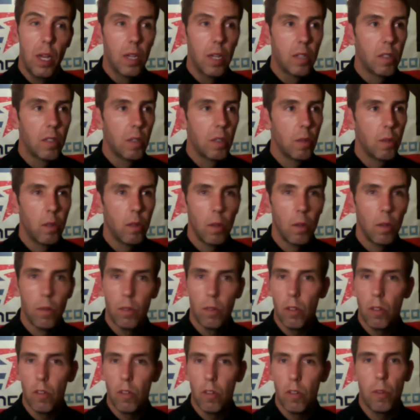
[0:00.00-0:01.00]
So don't
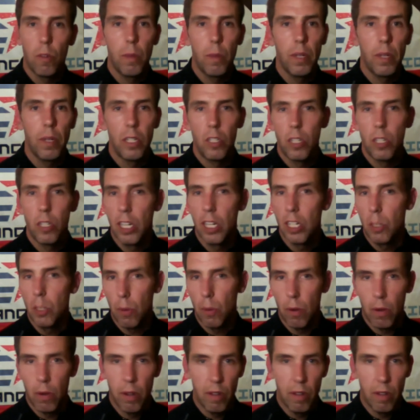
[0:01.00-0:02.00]
start swimming in
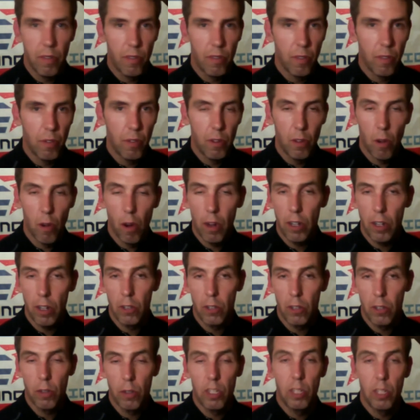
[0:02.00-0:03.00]
January for your
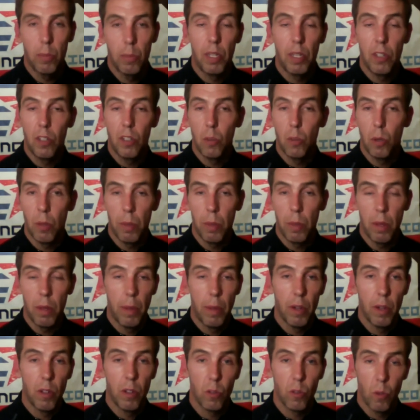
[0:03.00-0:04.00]
August race because you want to be a
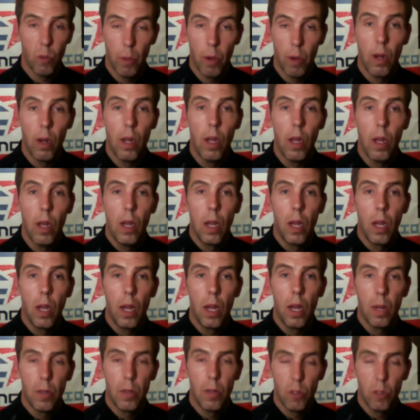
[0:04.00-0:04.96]
better swimmer.